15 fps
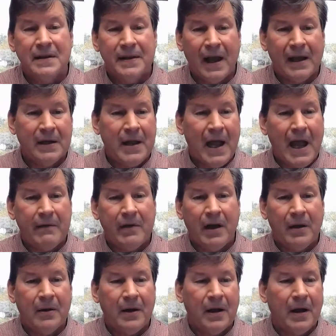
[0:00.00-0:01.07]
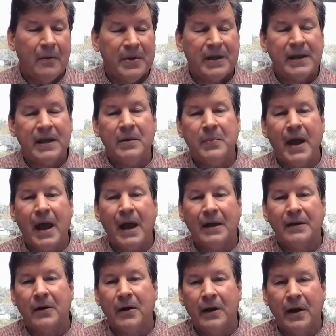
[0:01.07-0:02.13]
that can have a big
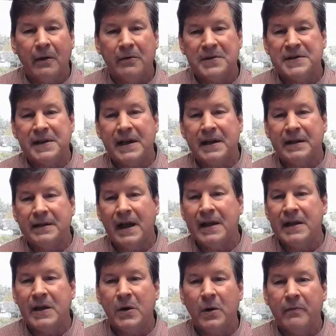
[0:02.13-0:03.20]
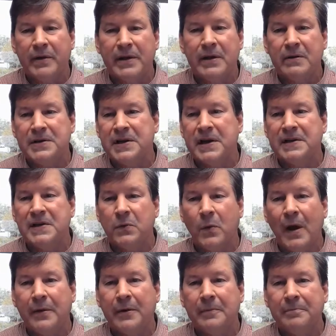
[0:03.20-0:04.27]
impact on understanding that year-over-year change in
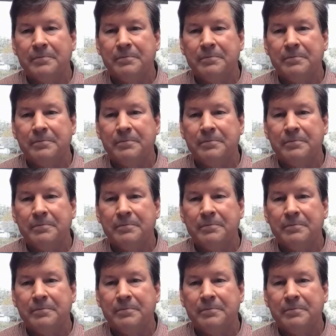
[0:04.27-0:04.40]
weather.